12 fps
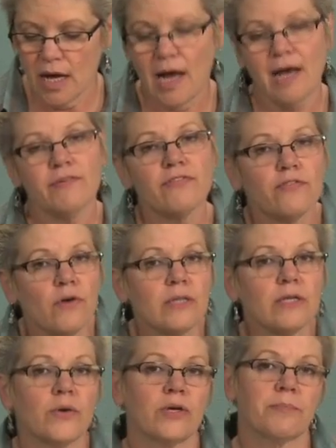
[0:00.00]
I have a
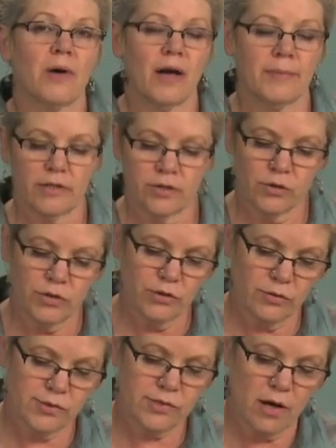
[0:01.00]
front-loading bobbin, and you can do this